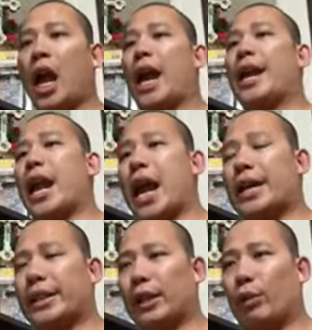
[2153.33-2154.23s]
And then
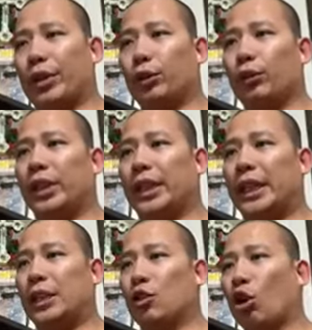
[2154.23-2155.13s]
as I went through
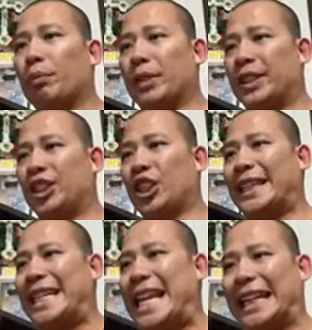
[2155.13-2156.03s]
the enormous,
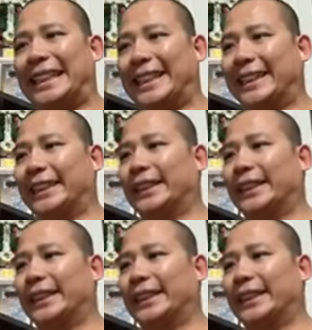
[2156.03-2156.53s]
gigantic,